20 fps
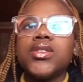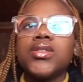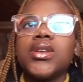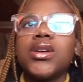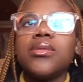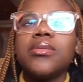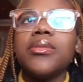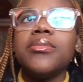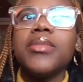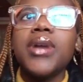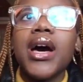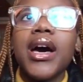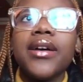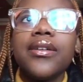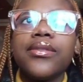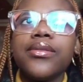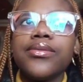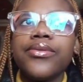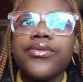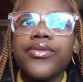So I remember
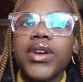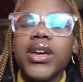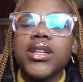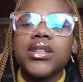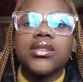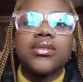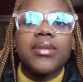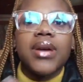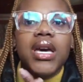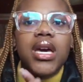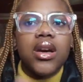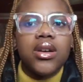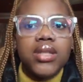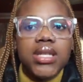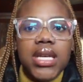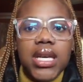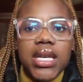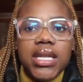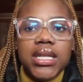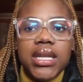I failed my
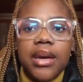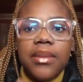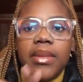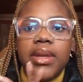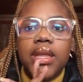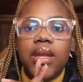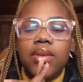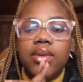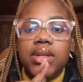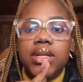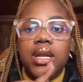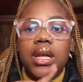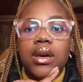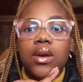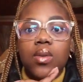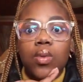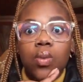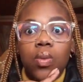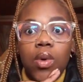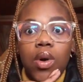accounting exam, and that was like,
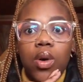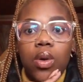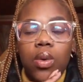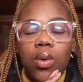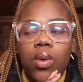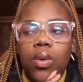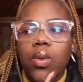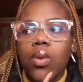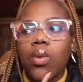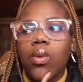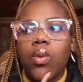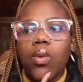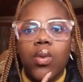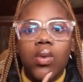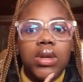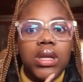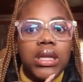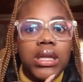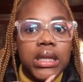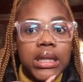whoa,
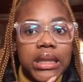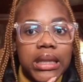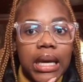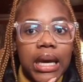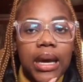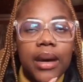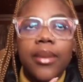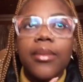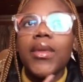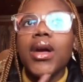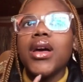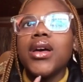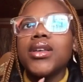damn.